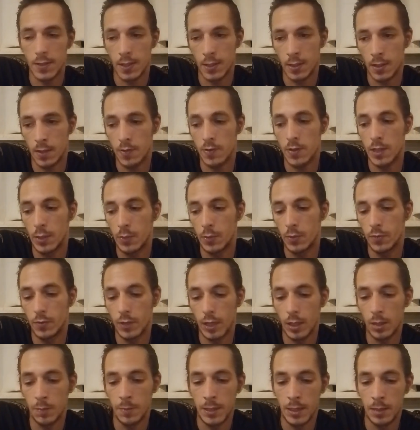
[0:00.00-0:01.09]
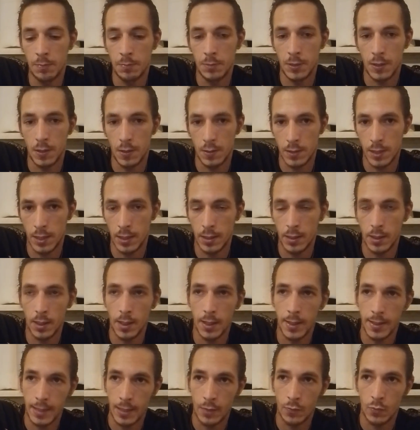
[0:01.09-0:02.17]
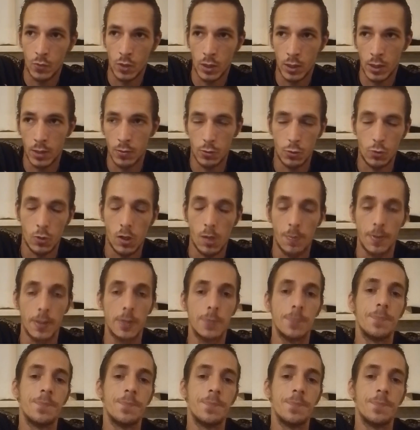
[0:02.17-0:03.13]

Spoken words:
and not steel with aluminum, because then I can walk into trouble.